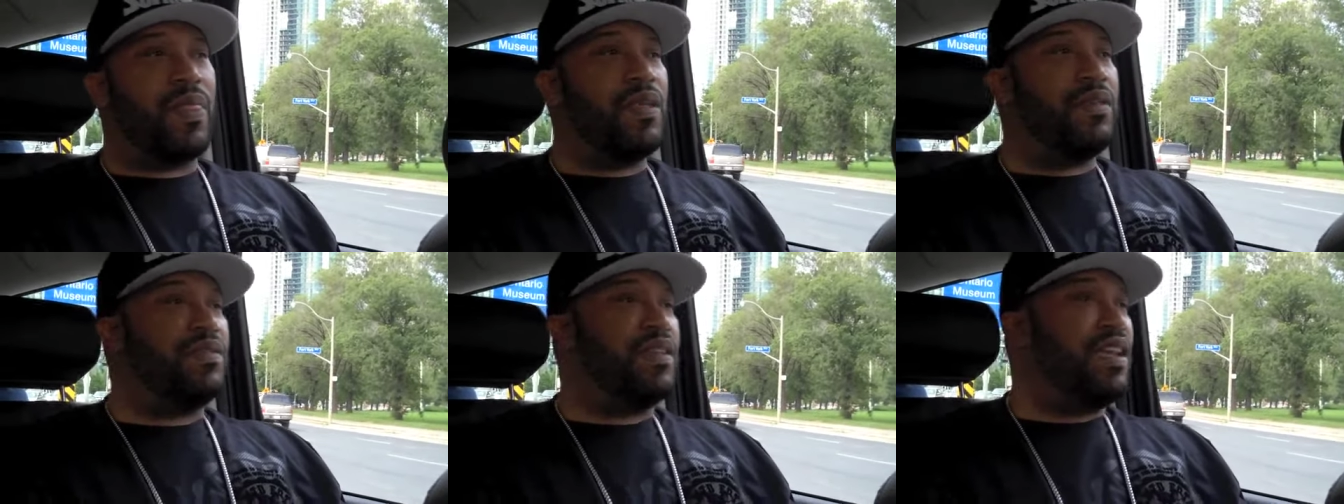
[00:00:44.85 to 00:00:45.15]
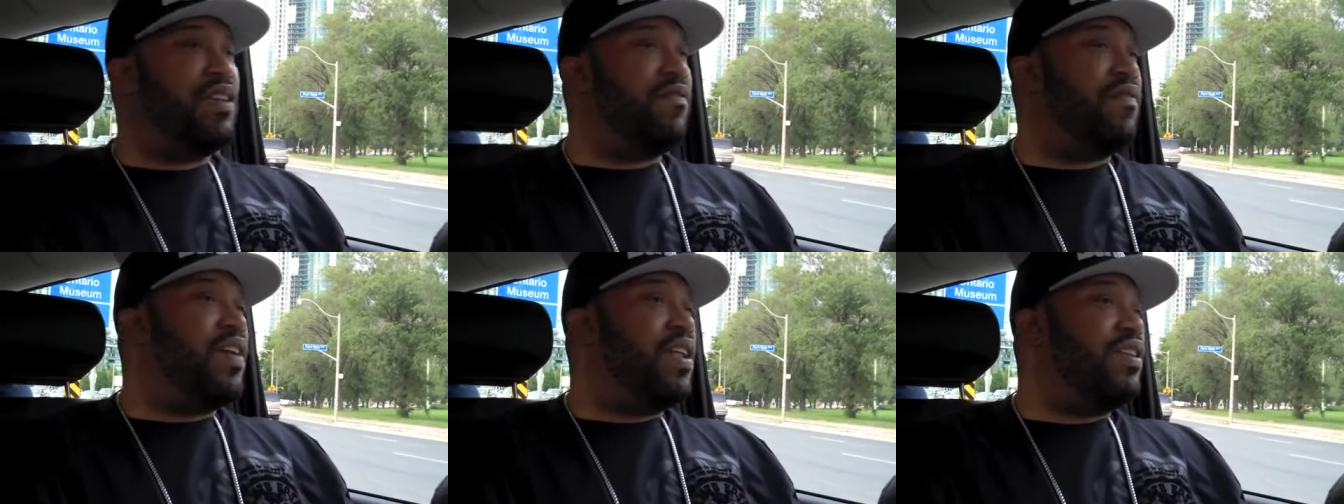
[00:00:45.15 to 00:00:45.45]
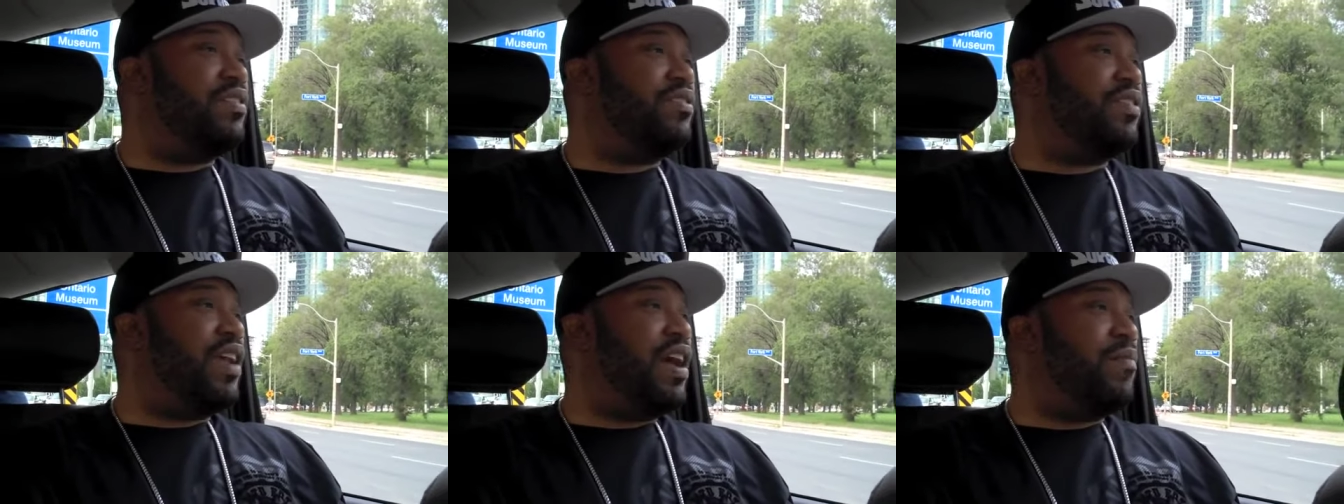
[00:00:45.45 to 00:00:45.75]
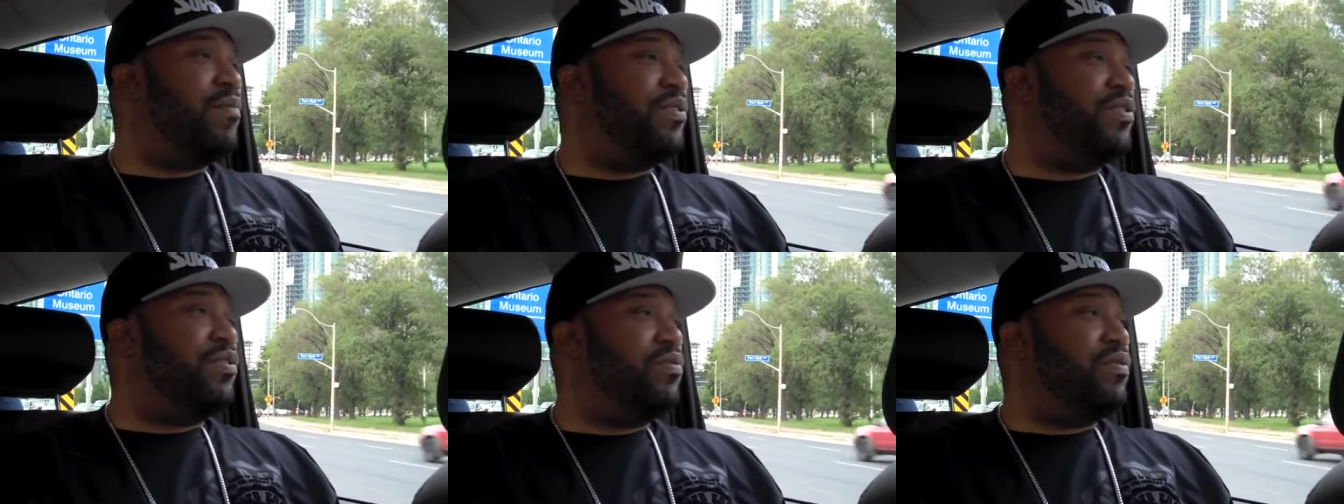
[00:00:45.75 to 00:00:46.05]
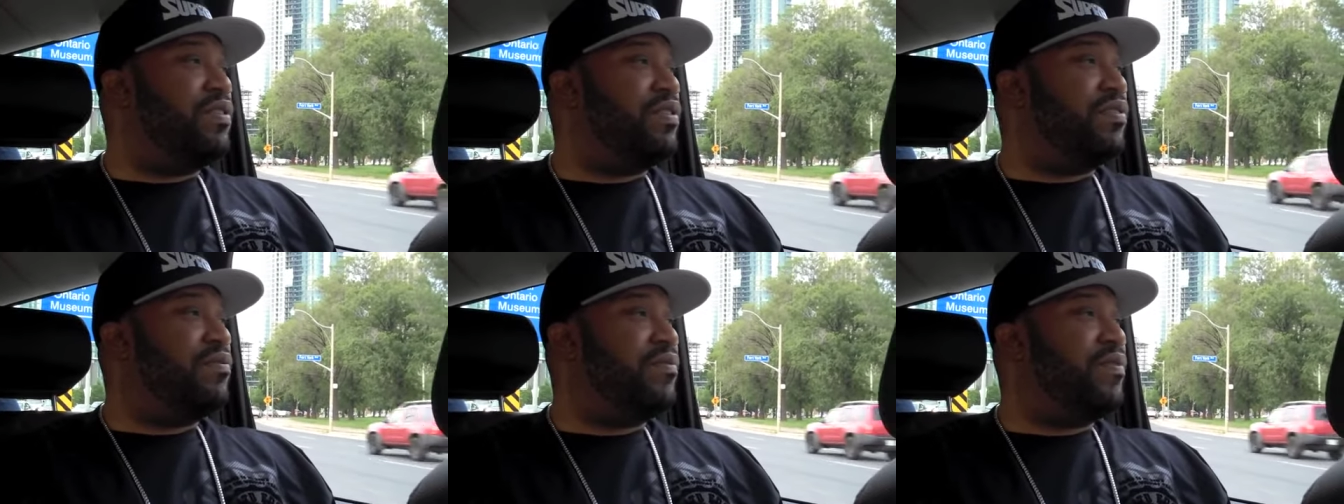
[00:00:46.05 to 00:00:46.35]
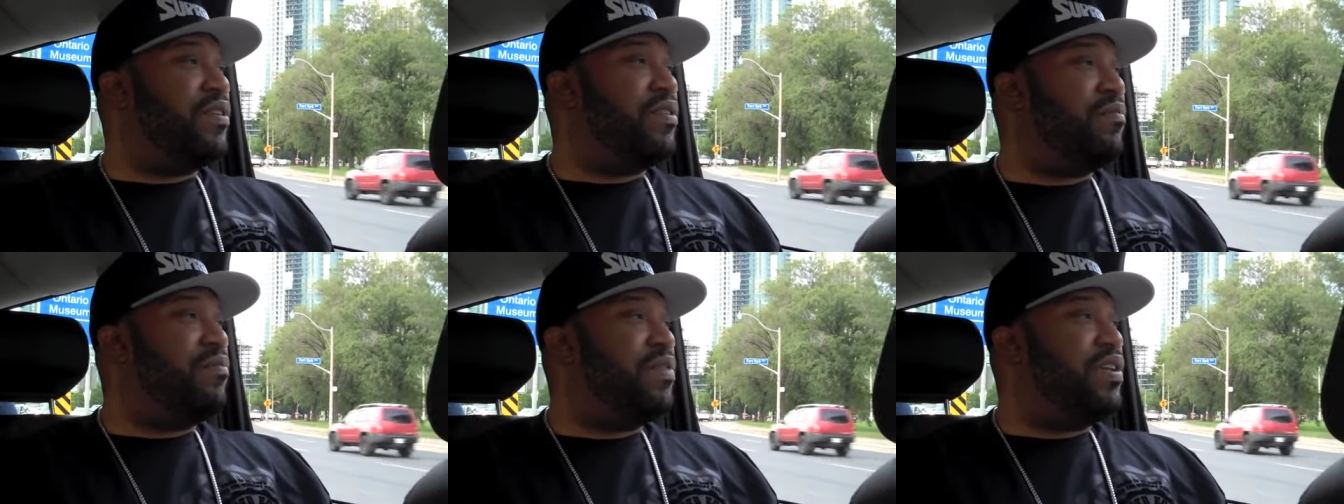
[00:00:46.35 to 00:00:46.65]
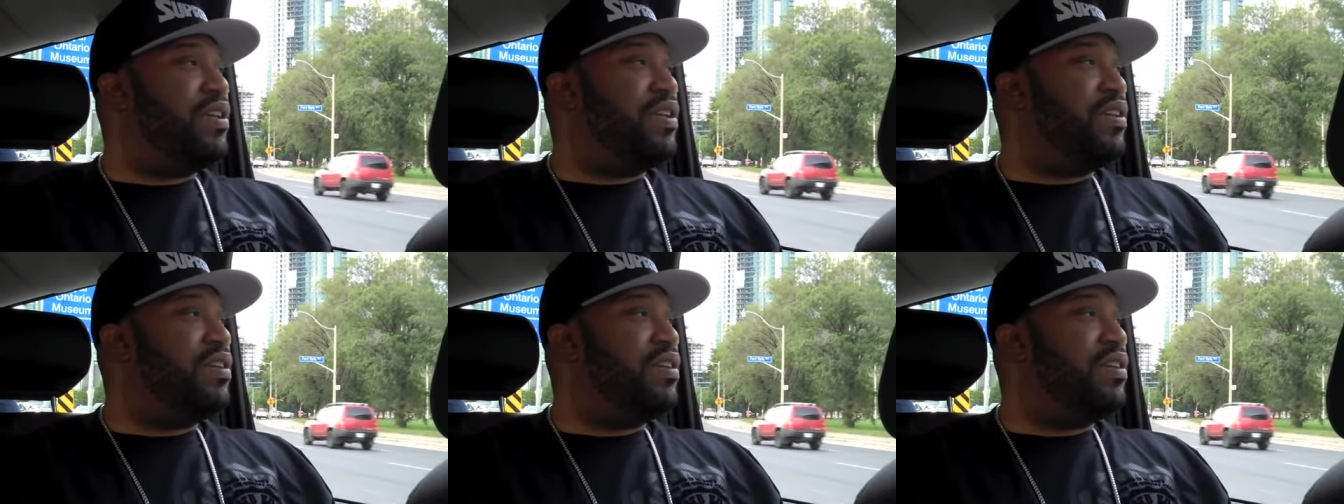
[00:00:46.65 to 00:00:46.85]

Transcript: take advantage of the opportunities in front of me.